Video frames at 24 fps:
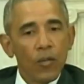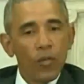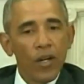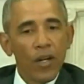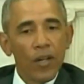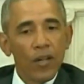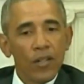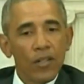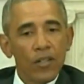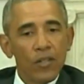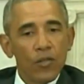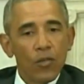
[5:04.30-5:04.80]
we
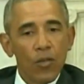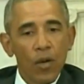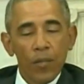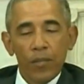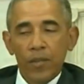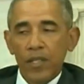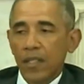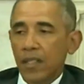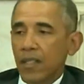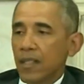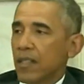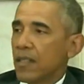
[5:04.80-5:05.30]
are
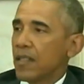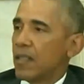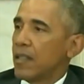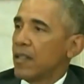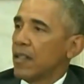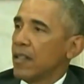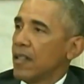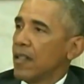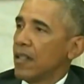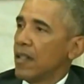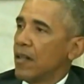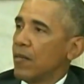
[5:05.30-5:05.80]
disrupting
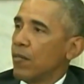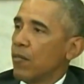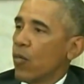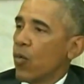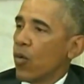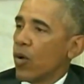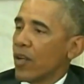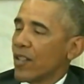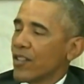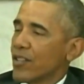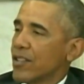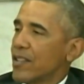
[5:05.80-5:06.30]

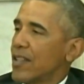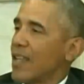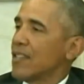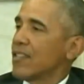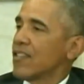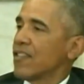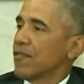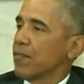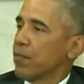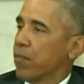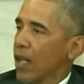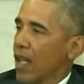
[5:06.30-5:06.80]
more
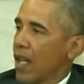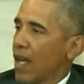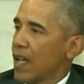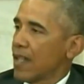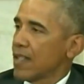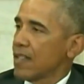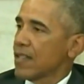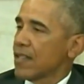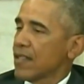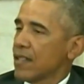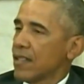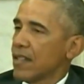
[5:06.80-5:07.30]
extensive
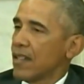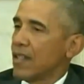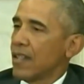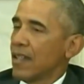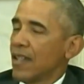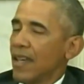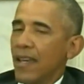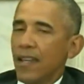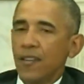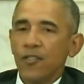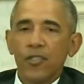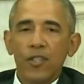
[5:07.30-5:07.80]
plots
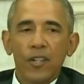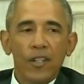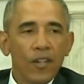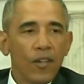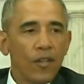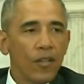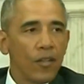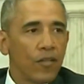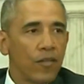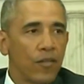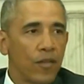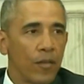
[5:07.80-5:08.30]

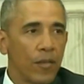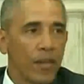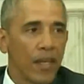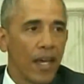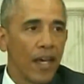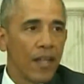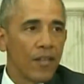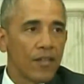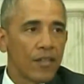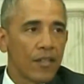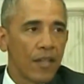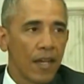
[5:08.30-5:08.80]
engineered from the
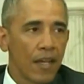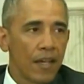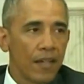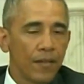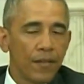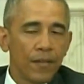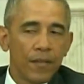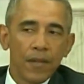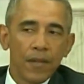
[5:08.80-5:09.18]
outside.